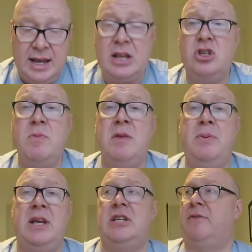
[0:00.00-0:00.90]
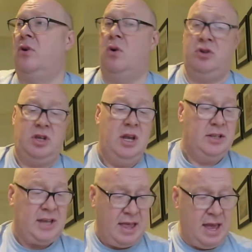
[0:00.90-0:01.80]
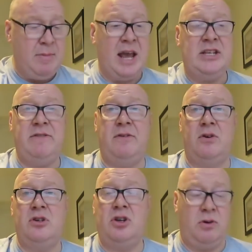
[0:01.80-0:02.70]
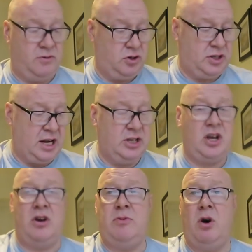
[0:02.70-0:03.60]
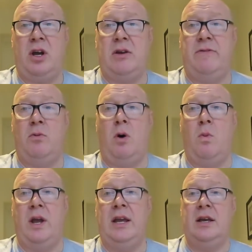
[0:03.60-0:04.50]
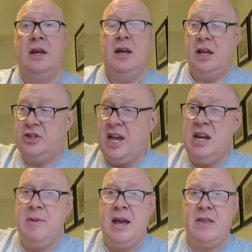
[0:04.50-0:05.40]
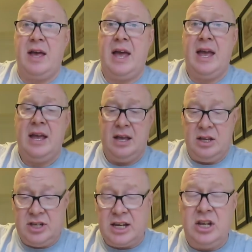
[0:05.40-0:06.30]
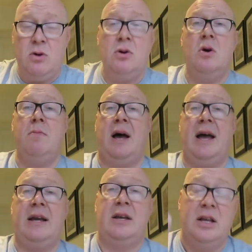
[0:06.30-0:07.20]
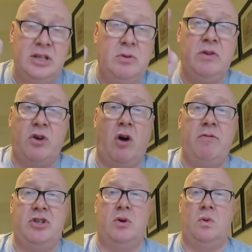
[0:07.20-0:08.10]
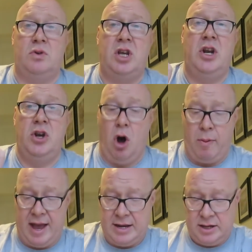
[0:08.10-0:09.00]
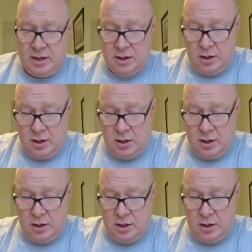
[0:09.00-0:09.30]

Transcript: Get some of the police force, take them lazy fuckers who have just said he's only working for 1 week, and send them out there and say you don't come back until you've got results, knobhead.